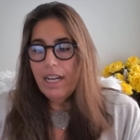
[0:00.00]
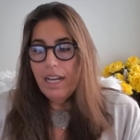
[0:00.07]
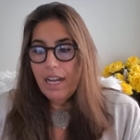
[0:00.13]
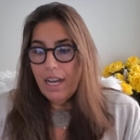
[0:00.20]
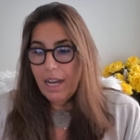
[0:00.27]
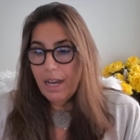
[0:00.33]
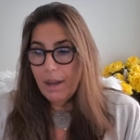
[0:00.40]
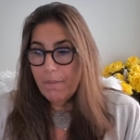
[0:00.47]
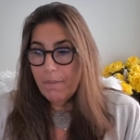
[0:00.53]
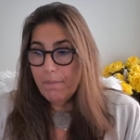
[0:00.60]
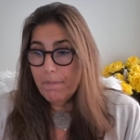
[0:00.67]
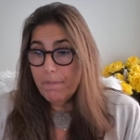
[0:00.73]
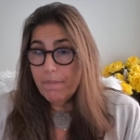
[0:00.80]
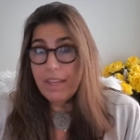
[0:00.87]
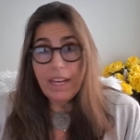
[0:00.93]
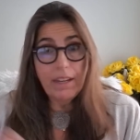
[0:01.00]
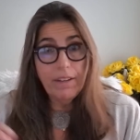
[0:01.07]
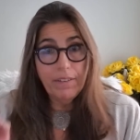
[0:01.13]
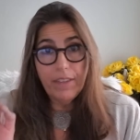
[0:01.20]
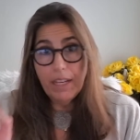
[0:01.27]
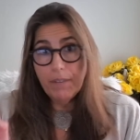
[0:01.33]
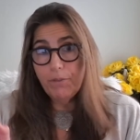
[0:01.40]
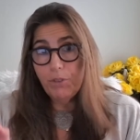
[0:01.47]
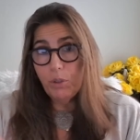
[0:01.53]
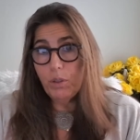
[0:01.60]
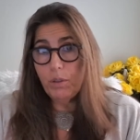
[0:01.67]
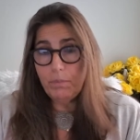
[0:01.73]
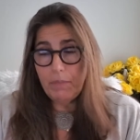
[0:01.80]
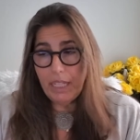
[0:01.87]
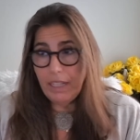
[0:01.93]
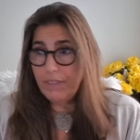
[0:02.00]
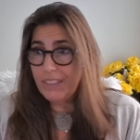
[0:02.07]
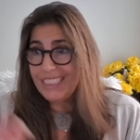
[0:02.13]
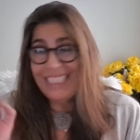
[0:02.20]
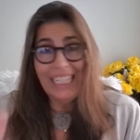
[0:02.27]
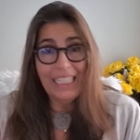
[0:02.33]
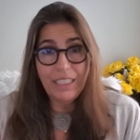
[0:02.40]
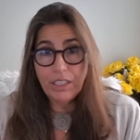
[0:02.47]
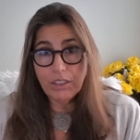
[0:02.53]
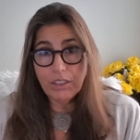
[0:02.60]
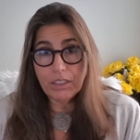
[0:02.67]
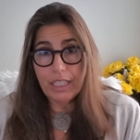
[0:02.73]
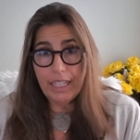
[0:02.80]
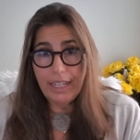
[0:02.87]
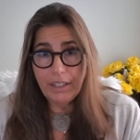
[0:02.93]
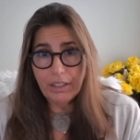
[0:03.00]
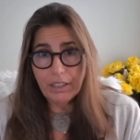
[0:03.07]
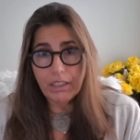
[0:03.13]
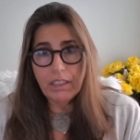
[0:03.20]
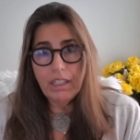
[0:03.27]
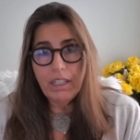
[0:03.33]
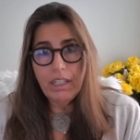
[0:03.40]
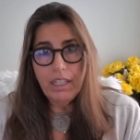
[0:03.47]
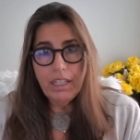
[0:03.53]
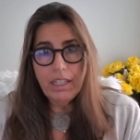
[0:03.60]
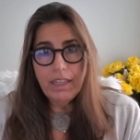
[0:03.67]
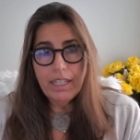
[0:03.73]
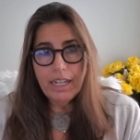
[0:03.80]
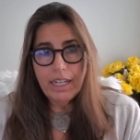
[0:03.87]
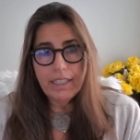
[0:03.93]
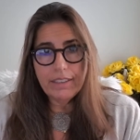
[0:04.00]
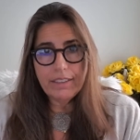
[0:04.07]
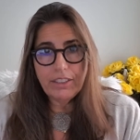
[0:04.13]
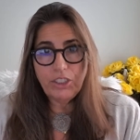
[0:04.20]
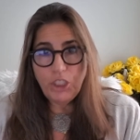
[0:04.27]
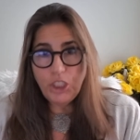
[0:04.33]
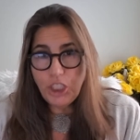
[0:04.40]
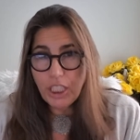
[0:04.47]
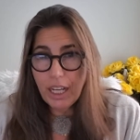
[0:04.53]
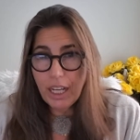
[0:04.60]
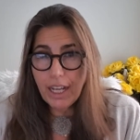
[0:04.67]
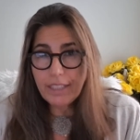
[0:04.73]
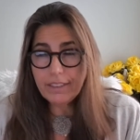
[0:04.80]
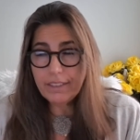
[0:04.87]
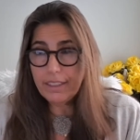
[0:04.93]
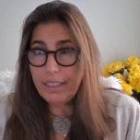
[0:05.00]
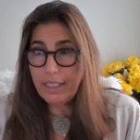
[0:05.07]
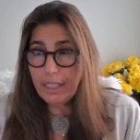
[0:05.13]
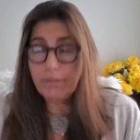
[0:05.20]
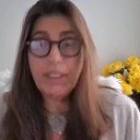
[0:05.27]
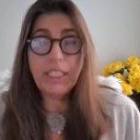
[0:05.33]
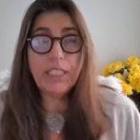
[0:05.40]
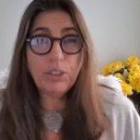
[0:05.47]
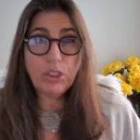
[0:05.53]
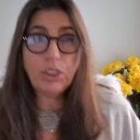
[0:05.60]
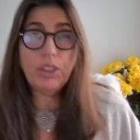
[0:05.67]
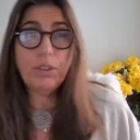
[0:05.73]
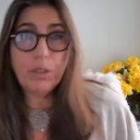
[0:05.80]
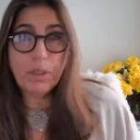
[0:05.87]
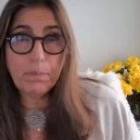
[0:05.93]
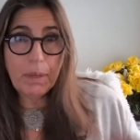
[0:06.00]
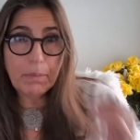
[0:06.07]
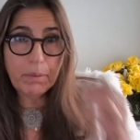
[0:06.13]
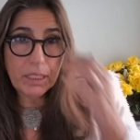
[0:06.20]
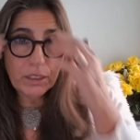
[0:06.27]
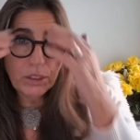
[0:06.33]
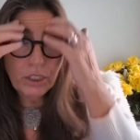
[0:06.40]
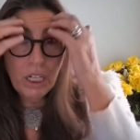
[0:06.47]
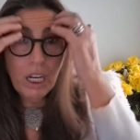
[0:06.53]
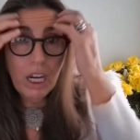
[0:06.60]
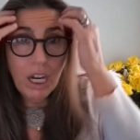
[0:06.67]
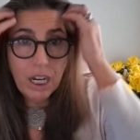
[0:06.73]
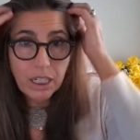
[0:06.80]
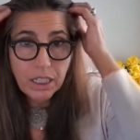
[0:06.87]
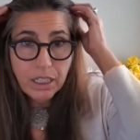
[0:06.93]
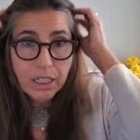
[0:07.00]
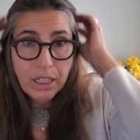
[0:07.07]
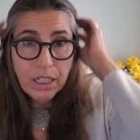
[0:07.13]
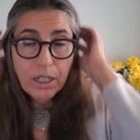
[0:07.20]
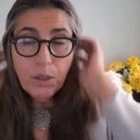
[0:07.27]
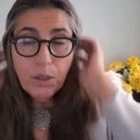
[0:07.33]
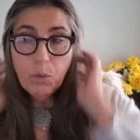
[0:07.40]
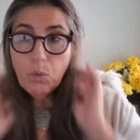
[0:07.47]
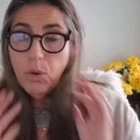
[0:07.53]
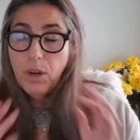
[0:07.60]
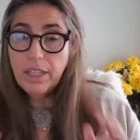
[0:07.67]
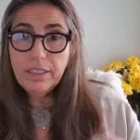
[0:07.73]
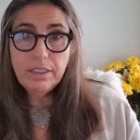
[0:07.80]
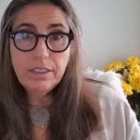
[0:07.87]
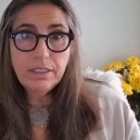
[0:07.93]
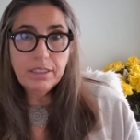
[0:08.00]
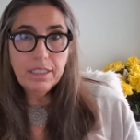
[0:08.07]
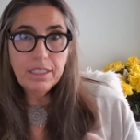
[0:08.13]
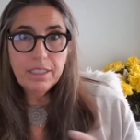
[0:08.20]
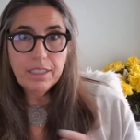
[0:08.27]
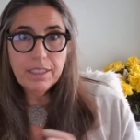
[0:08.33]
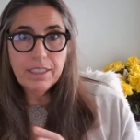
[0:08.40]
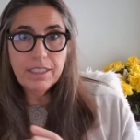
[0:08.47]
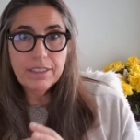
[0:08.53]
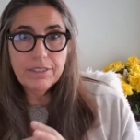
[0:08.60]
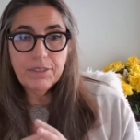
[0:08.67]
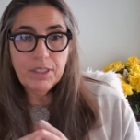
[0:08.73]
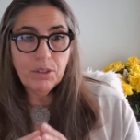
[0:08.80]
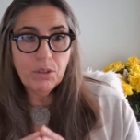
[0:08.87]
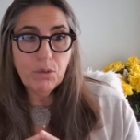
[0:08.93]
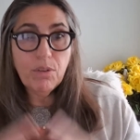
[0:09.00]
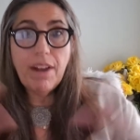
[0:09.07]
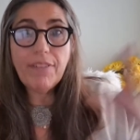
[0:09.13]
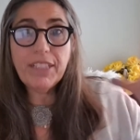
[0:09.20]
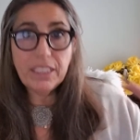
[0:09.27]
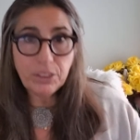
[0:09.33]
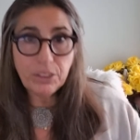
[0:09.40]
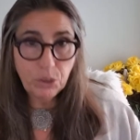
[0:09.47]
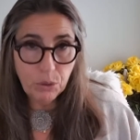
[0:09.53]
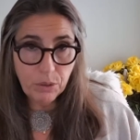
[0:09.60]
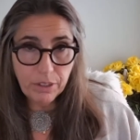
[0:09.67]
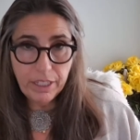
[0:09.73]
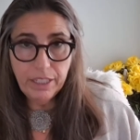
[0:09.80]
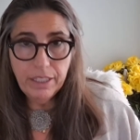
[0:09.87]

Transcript: Um, they, they have told me, even 10 years later, that just coming to the public talk was um, revelatory.